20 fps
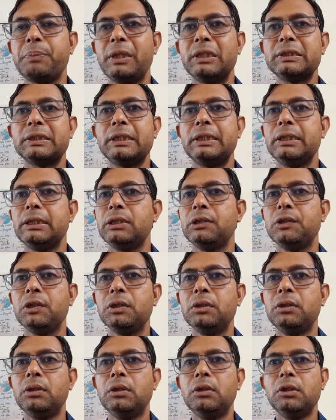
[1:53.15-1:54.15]
present in
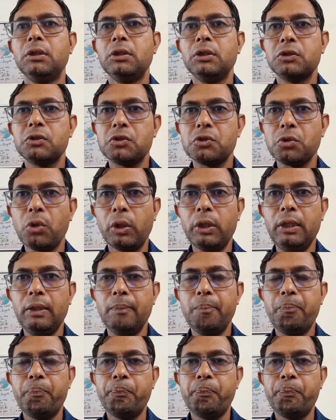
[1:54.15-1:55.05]
the soil.